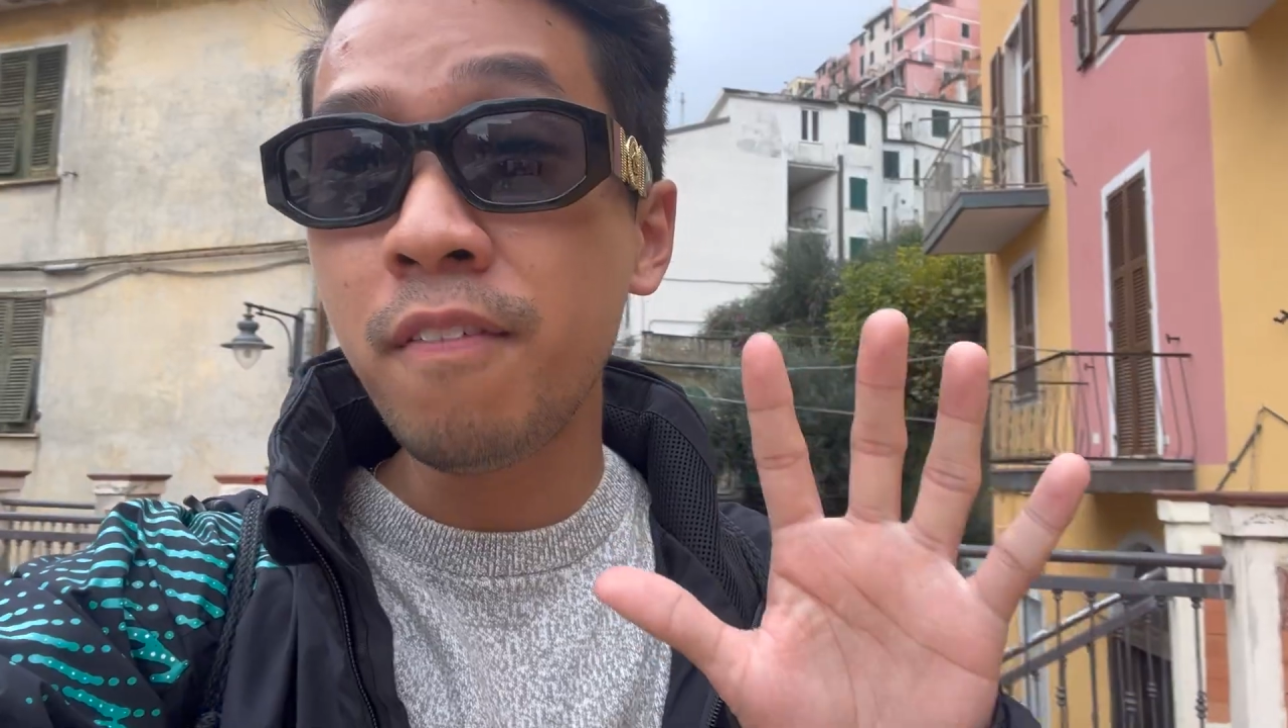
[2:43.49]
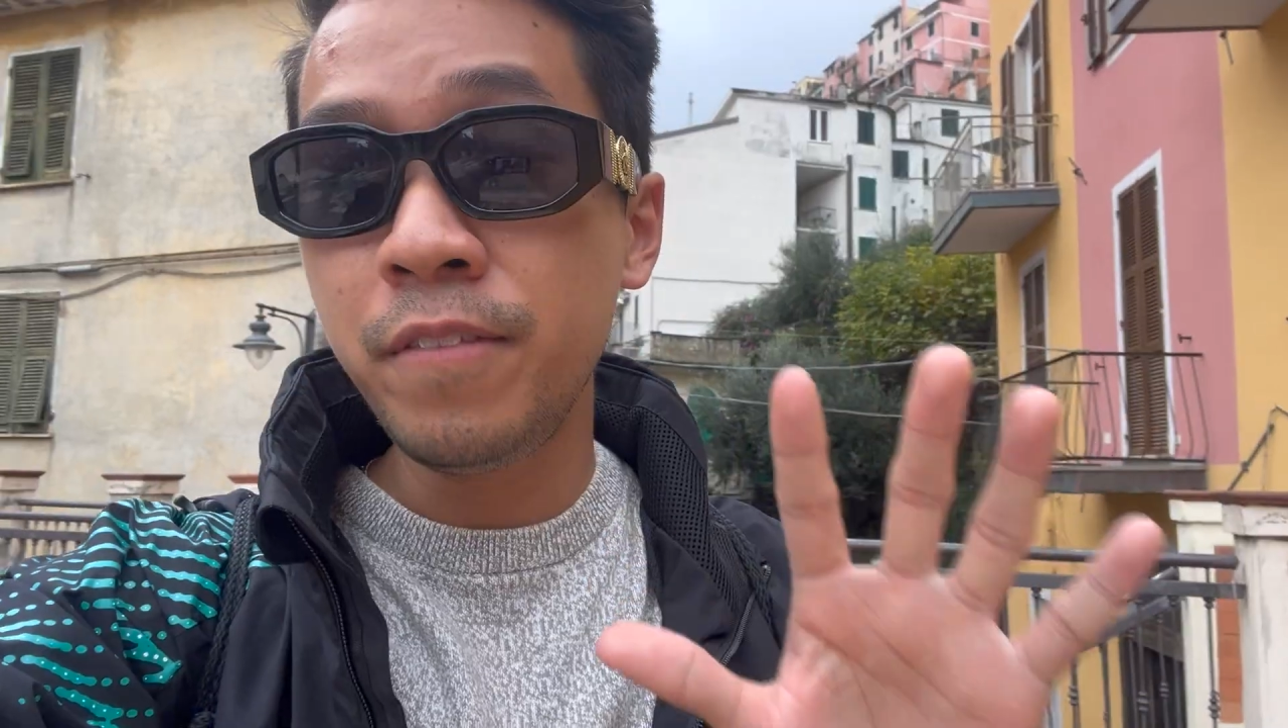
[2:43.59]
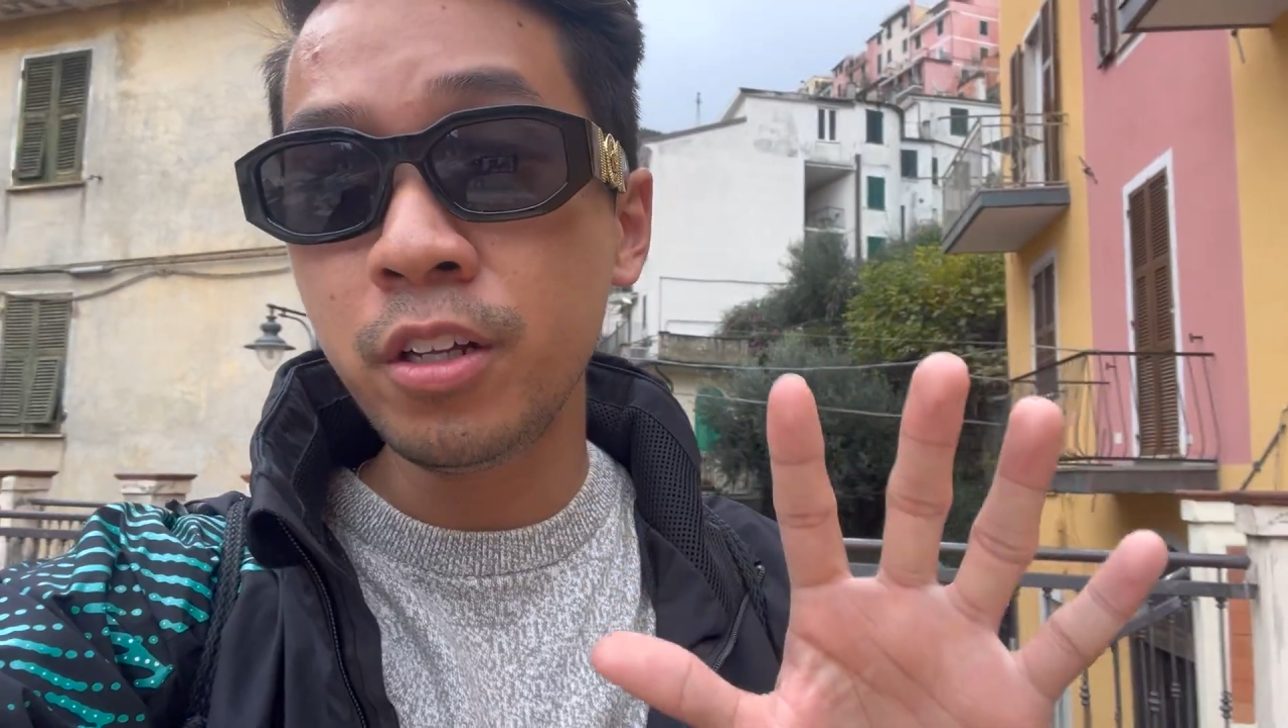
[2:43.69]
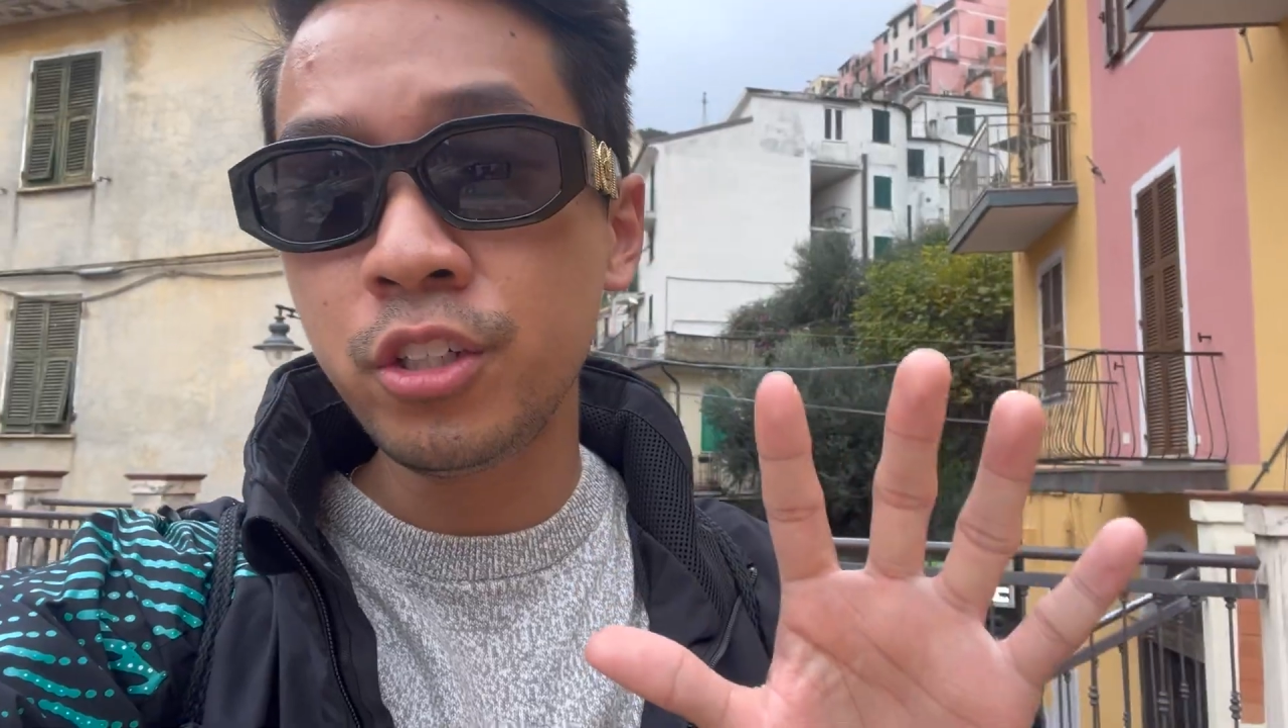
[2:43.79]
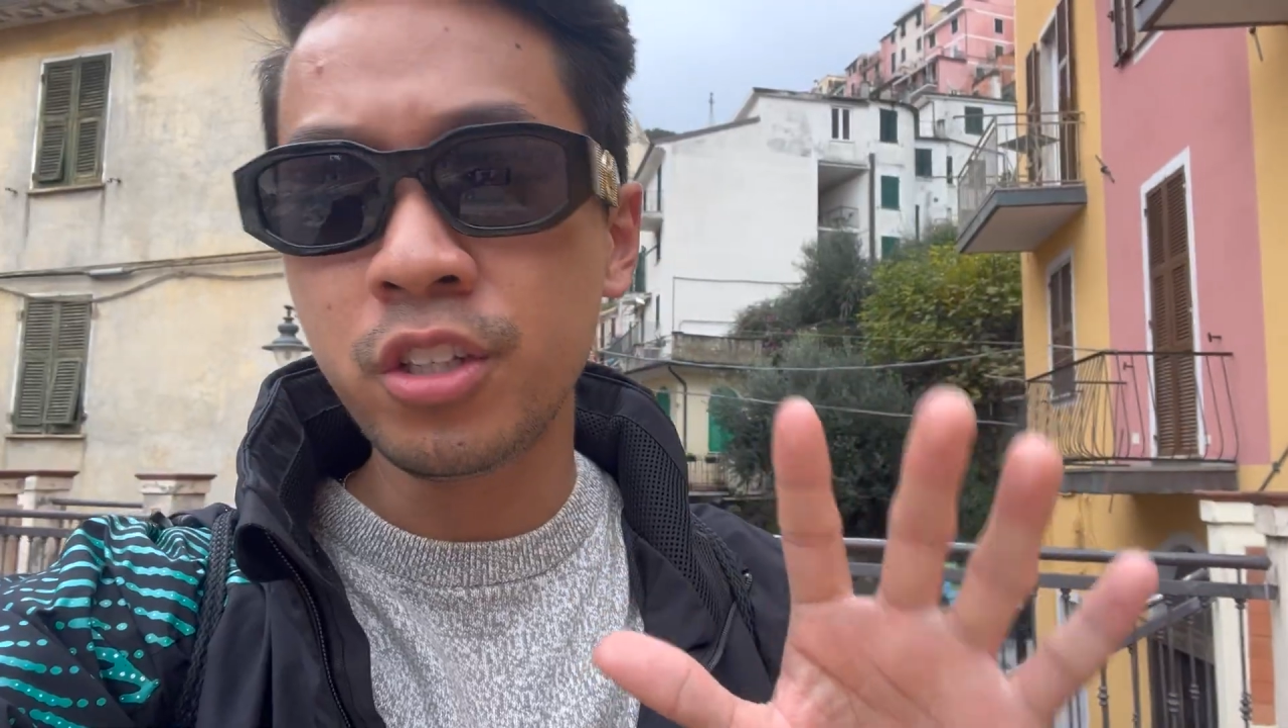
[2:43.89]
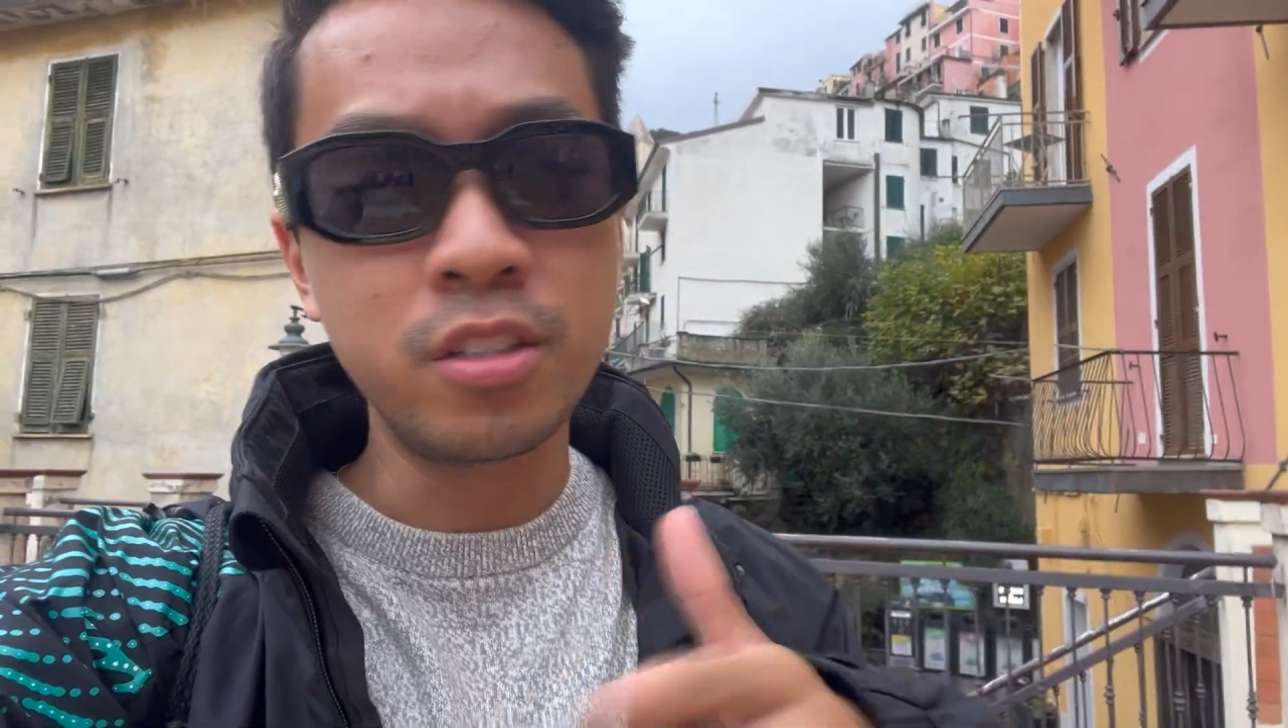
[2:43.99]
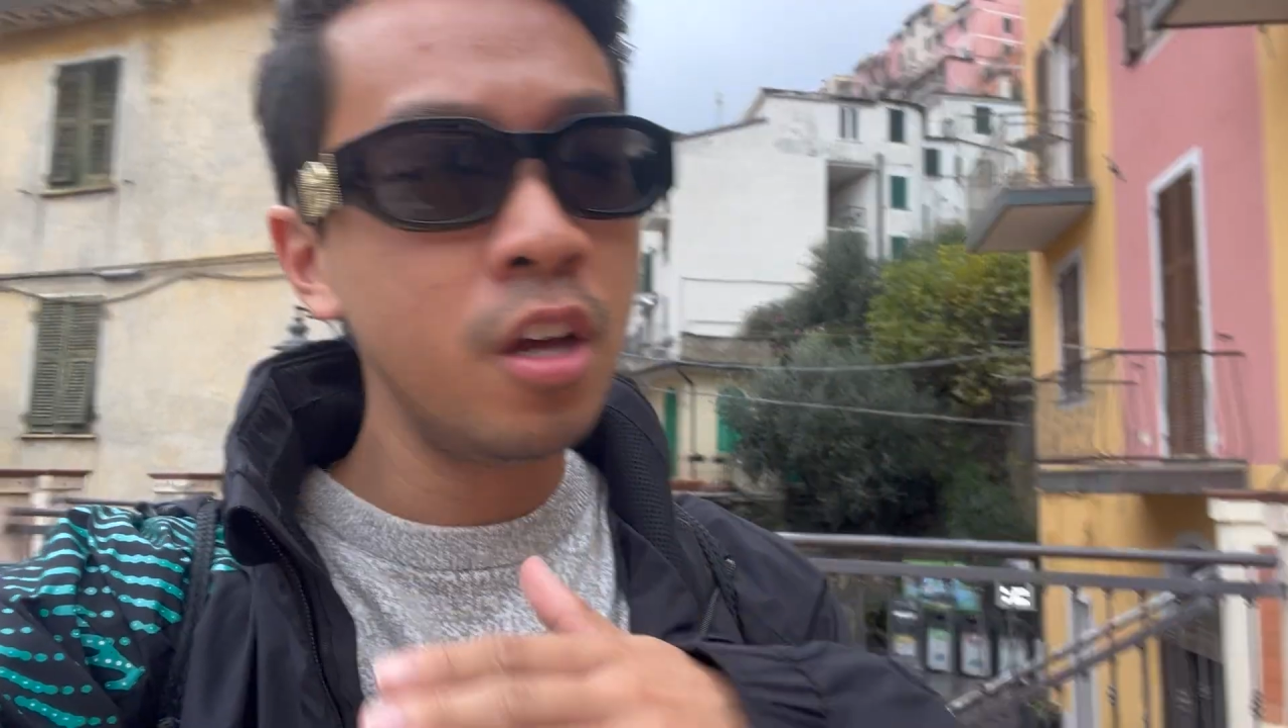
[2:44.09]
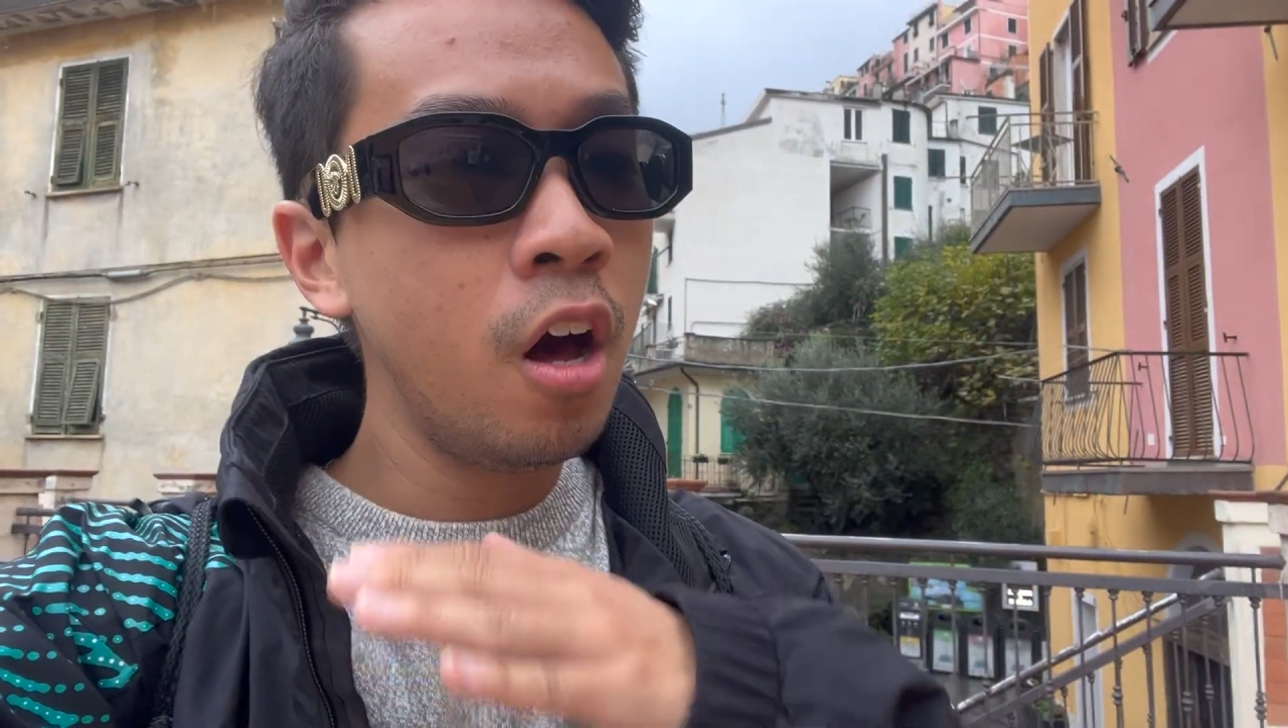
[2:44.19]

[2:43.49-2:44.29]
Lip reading: villages